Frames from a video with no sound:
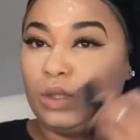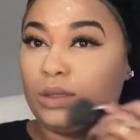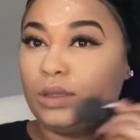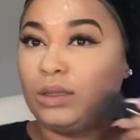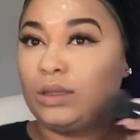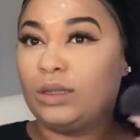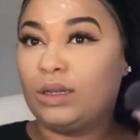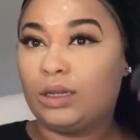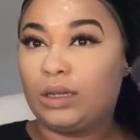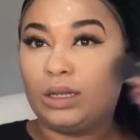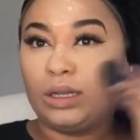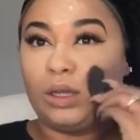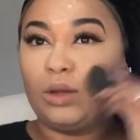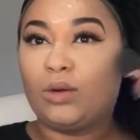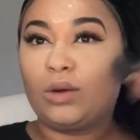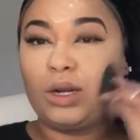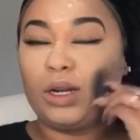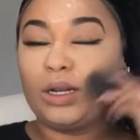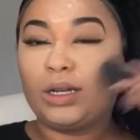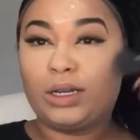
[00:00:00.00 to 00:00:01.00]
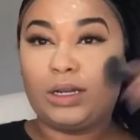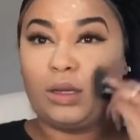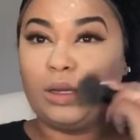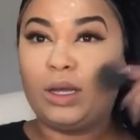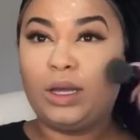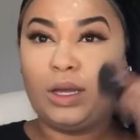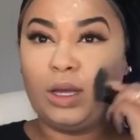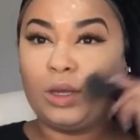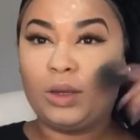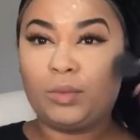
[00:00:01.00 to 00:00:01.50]
the Laura
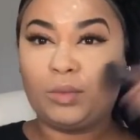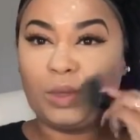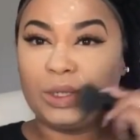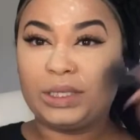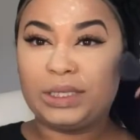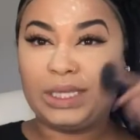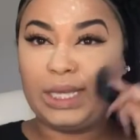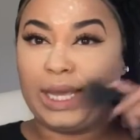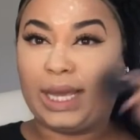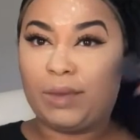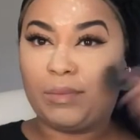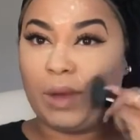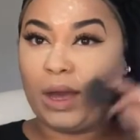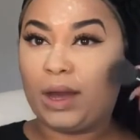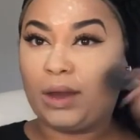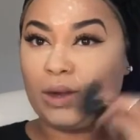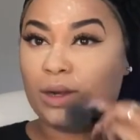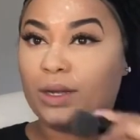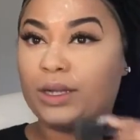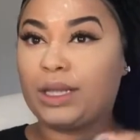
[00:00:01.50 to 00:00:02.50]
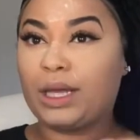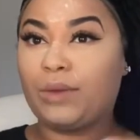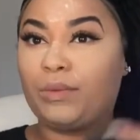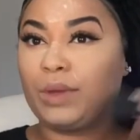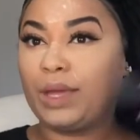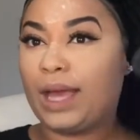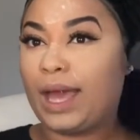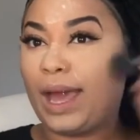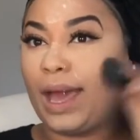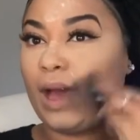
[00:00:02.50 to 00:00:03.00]
Mercier powder that we
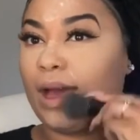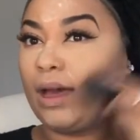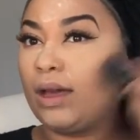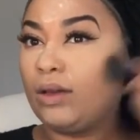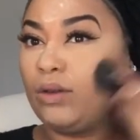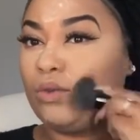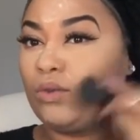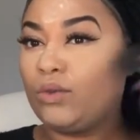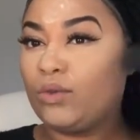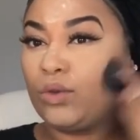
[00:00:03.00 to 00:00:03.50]
have.